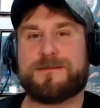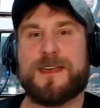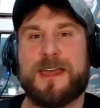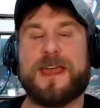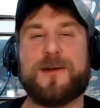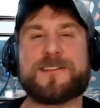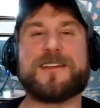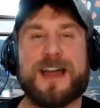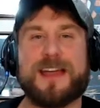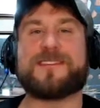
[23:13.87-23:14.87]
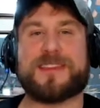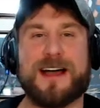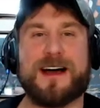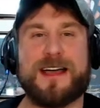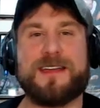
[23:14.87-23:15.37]
He was a nice
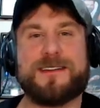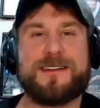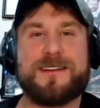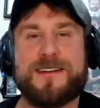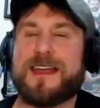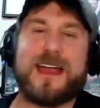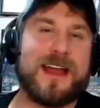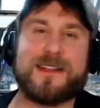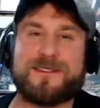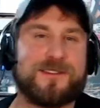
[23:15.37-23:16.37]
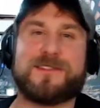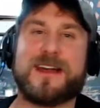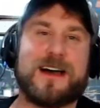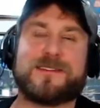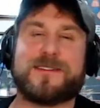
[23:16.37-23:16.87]
guy, and that's just
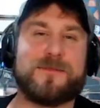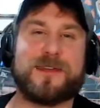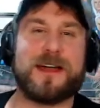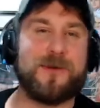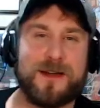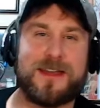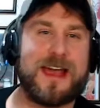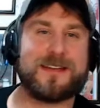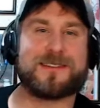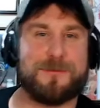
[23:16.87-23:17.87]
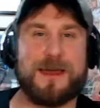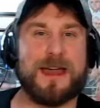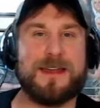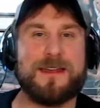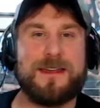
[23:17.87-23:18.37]
not something I wanted to ask the man.